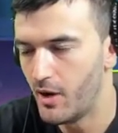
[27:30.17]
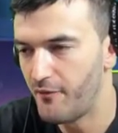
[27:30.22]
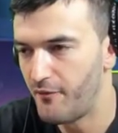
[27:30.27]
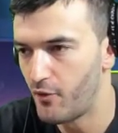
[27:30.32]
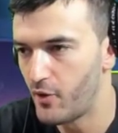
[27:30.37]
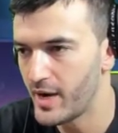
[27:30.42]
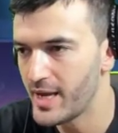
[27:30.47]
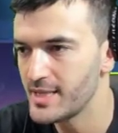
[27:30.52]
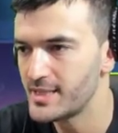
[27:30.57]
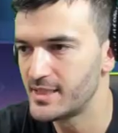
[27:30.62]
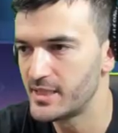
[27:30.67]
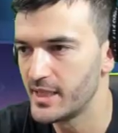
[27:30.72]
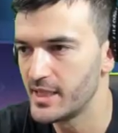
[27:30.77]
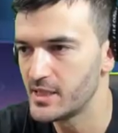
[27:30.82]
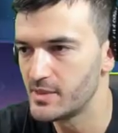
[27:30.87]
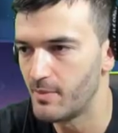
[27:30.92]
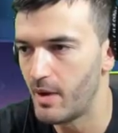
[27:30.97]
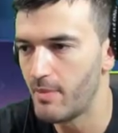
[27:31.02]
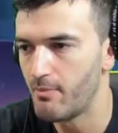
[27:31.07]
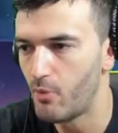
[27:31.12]
For
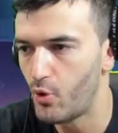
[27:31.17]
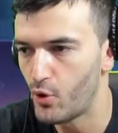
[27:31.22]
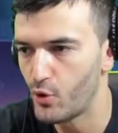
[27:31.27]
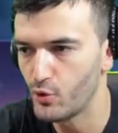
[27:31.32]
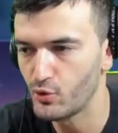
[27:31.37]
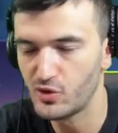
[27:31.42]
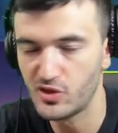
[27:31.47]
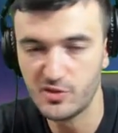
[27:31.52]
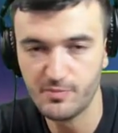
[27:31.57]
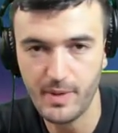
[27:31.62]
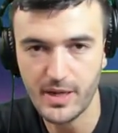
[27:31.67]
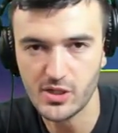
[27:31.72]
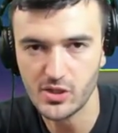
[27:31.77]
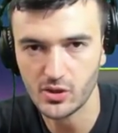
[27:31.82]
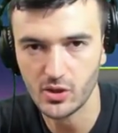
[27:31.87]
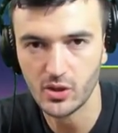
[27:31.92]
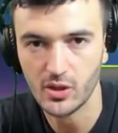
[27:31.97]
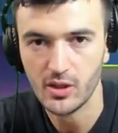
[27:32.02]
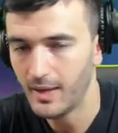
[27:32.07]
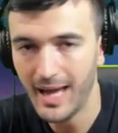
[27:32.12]
instance, my Mordo
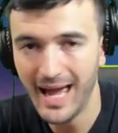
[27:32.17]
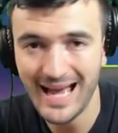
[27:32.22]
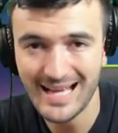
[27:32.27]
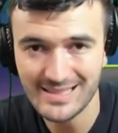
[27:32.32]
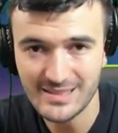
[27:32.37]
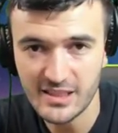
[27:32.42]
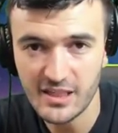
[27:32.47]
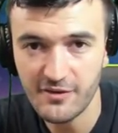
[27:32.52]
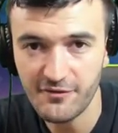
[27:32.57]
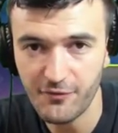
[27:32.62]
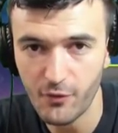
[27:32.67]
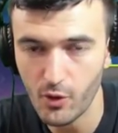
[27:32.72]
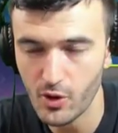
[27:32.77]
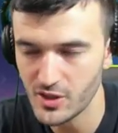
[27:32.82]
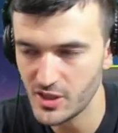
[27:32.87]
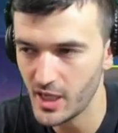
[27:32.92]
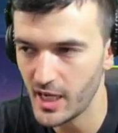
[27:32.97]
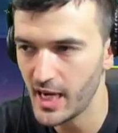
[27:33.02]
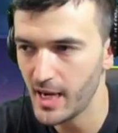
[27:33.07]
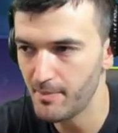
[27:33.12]
special has
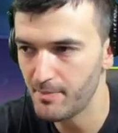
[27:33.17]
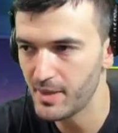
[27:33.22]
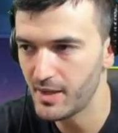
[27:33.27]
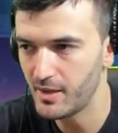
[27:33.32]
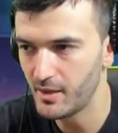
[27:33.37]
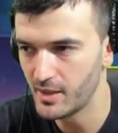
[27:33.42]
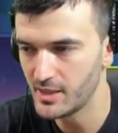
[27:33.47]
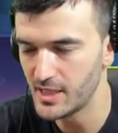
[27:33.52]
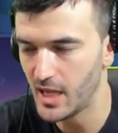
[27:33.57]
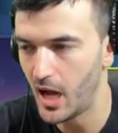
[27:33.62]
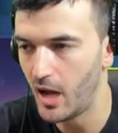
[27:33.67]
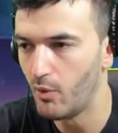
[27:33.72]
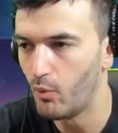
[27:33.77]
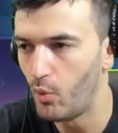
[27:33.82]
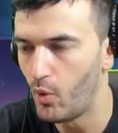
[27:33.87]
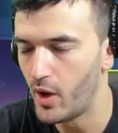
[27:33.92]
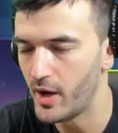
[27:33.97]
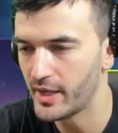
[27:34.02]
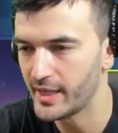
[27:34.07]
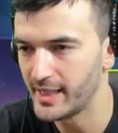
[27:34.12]
T4s on it because I
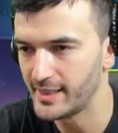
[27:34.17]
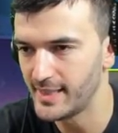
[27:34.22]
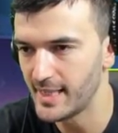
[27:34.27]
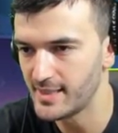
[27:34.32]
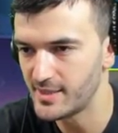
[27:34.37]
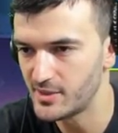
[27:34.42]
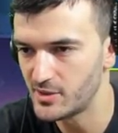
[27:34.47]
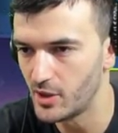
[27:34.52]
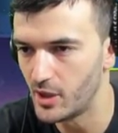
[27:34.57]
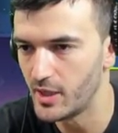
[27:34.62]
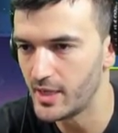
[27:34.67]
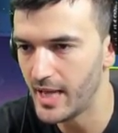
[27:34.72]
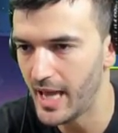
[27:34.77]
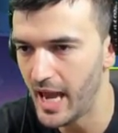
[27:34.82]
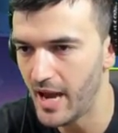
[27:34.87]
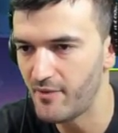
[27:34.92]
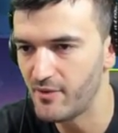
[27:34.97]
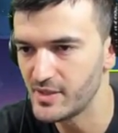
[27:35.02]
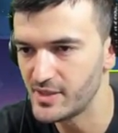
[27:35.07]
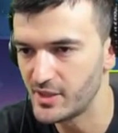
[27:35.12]
want to get that stun
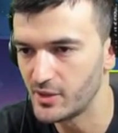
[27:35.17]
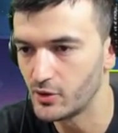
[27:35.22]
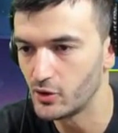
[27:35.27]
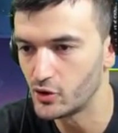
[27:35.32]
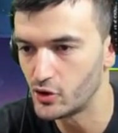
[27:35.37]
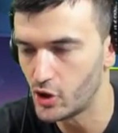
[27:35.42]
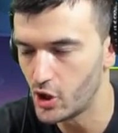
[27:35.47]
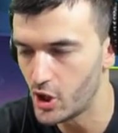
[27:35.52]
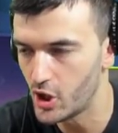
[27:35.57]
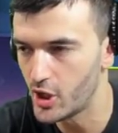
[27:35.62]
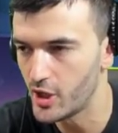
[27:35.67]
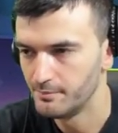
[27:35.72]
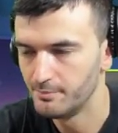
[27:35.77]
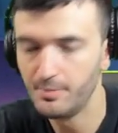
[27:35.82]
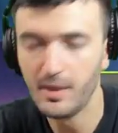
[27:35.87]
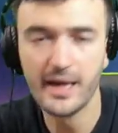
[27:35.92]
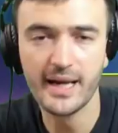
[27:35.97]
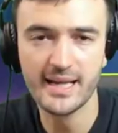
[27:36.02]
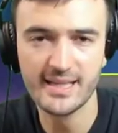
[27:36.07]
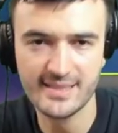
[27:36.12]
every single turn,
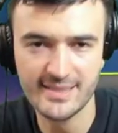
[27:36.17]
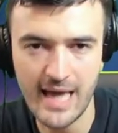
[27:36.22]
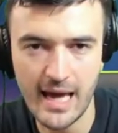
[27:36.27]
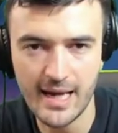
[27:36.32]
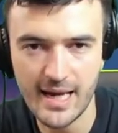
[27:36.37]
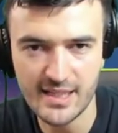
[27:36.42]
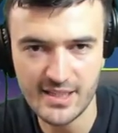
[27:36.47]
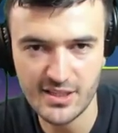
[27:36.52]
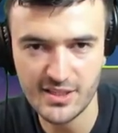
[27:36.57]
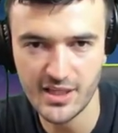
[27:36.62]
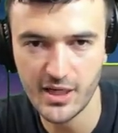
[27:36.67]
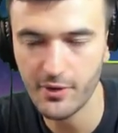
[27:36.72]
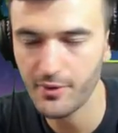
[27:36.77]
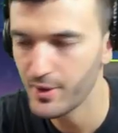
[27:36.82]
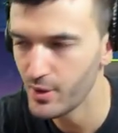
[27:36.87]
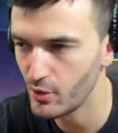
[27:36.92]
but it's not necessary.